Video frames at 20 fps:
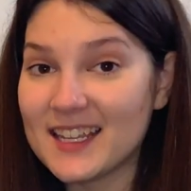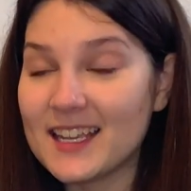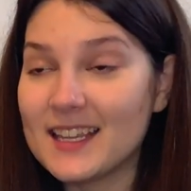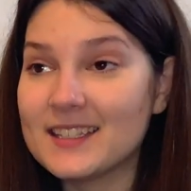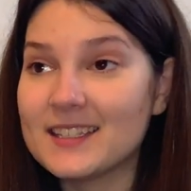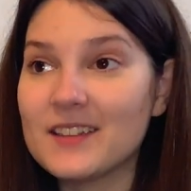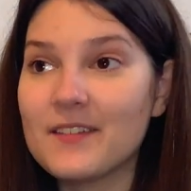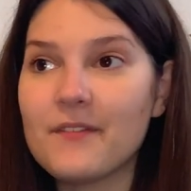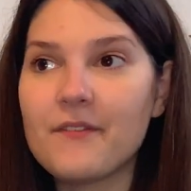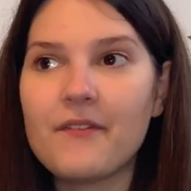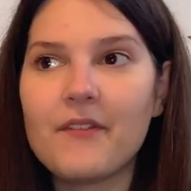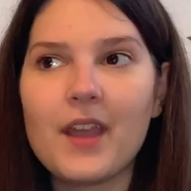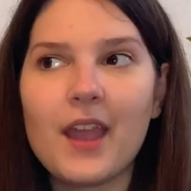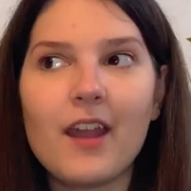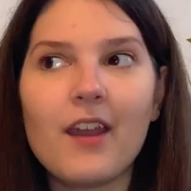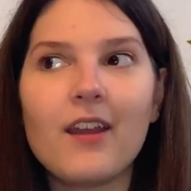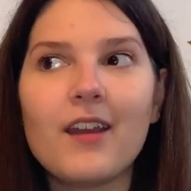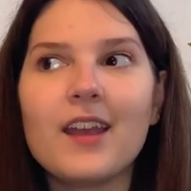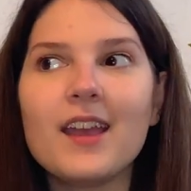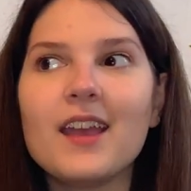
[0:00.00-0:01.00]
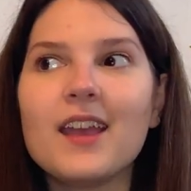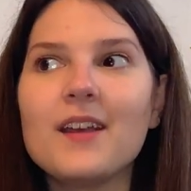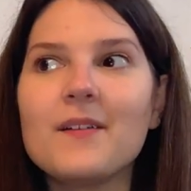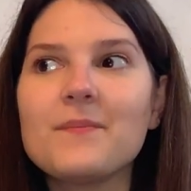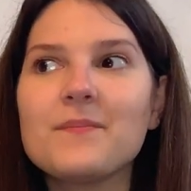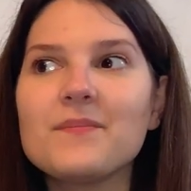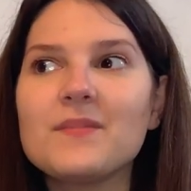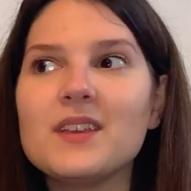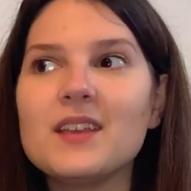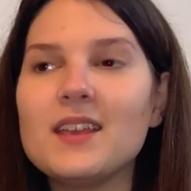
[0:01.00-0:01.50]
It's a very
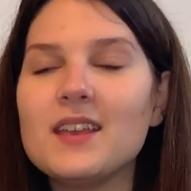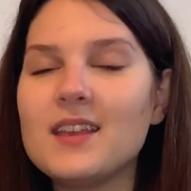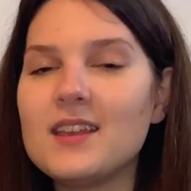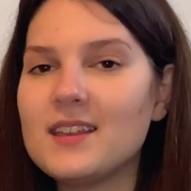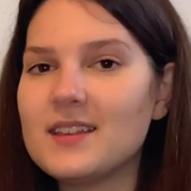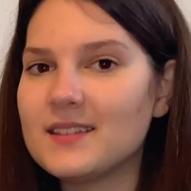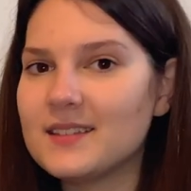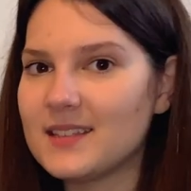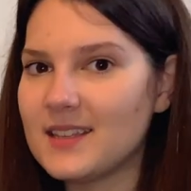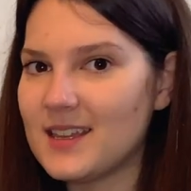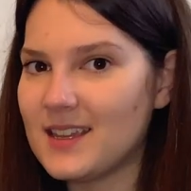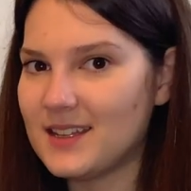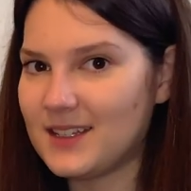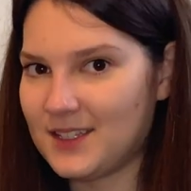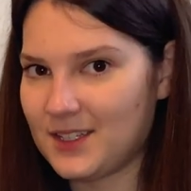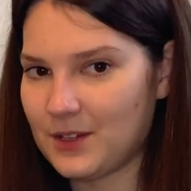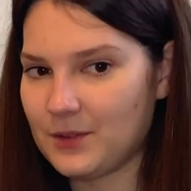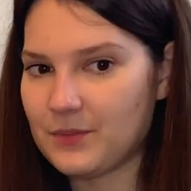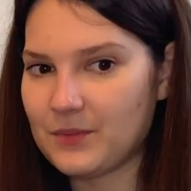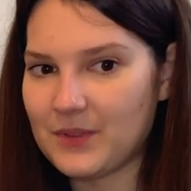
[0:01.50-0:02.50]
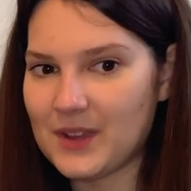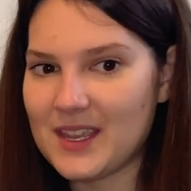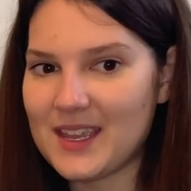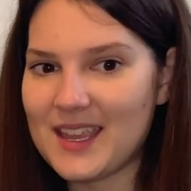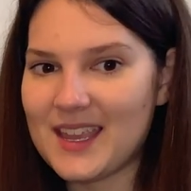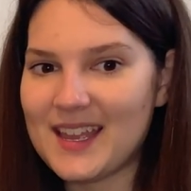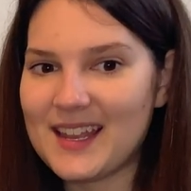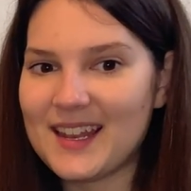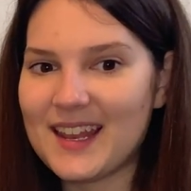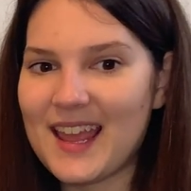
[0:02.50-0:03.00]
easy to
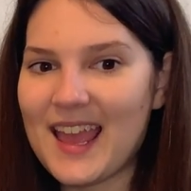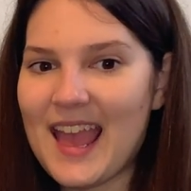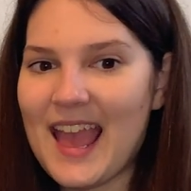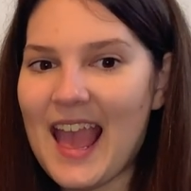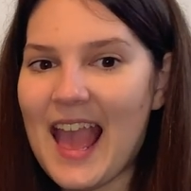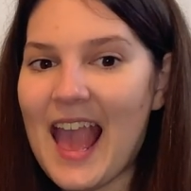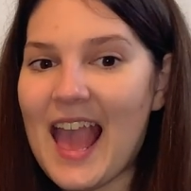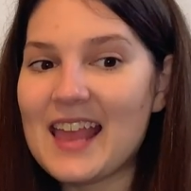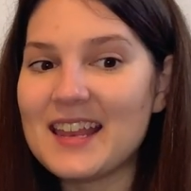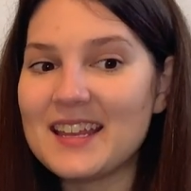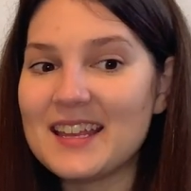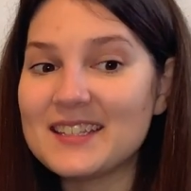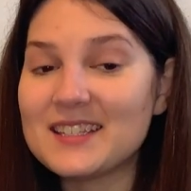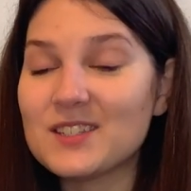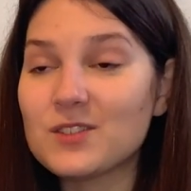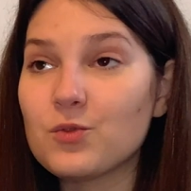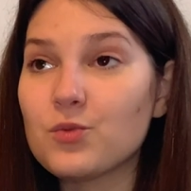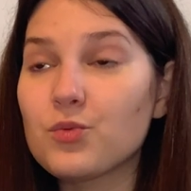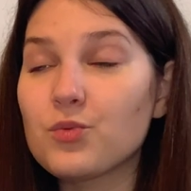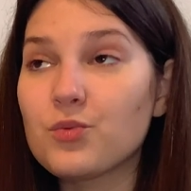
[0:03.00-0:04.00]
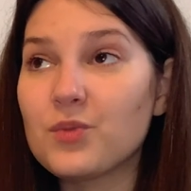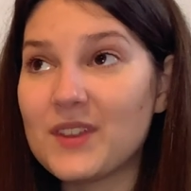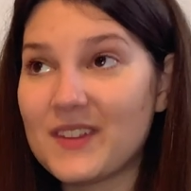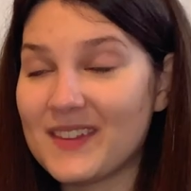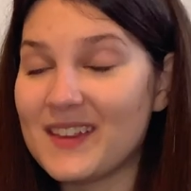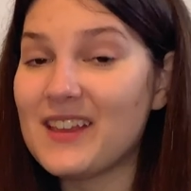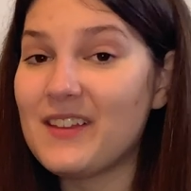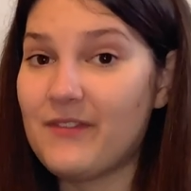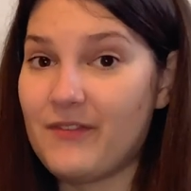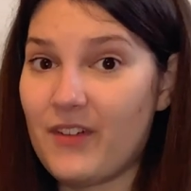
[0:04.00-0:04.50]
read, and it's
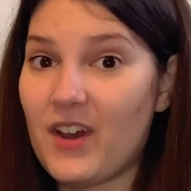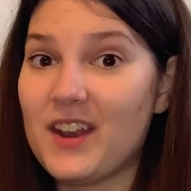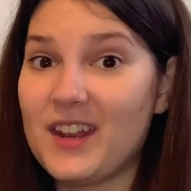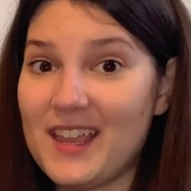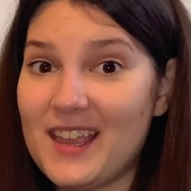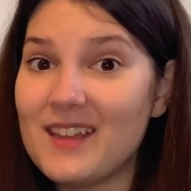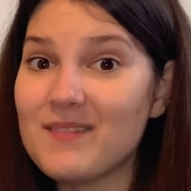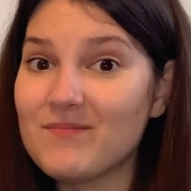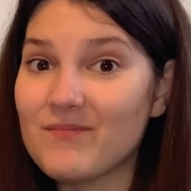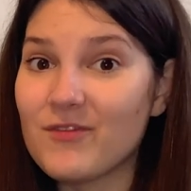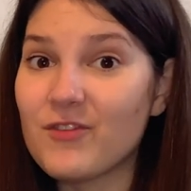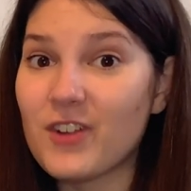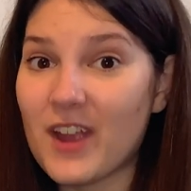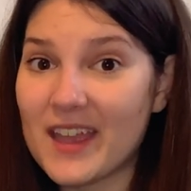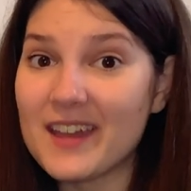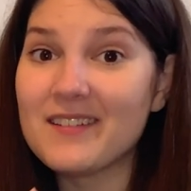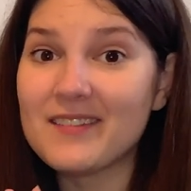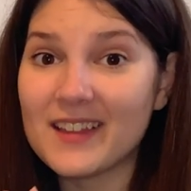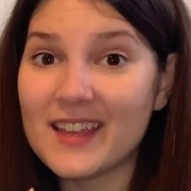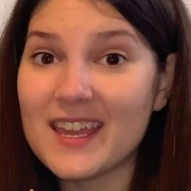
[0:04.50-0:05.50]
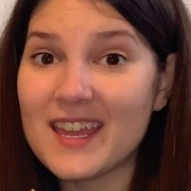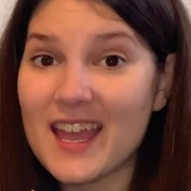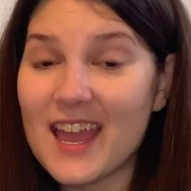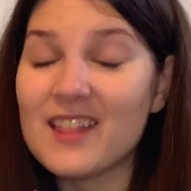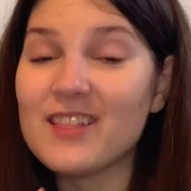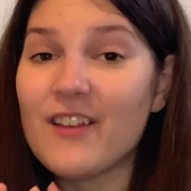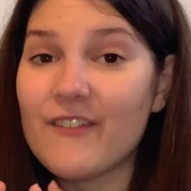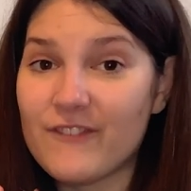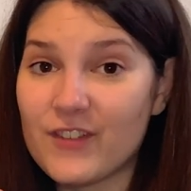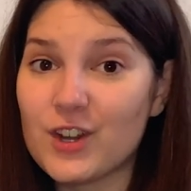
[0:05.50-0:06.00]
really funny, frankly,
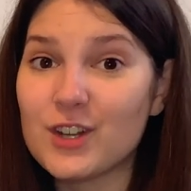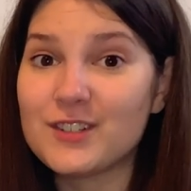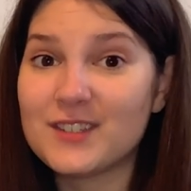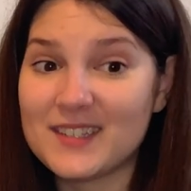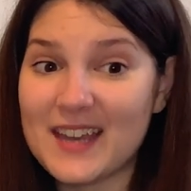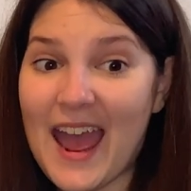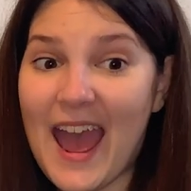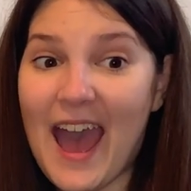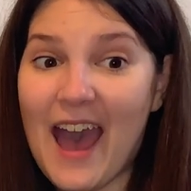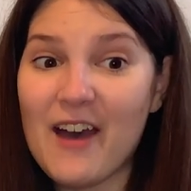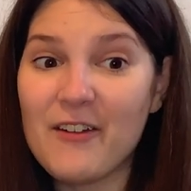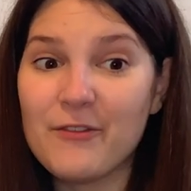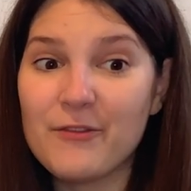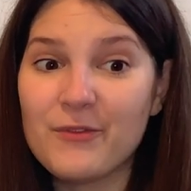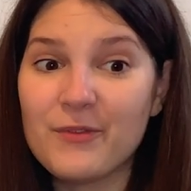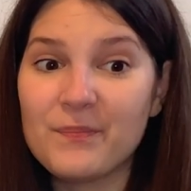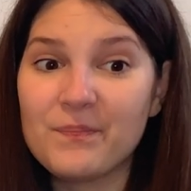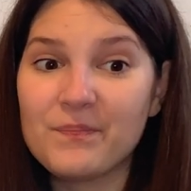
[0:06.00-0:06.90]
in the first half.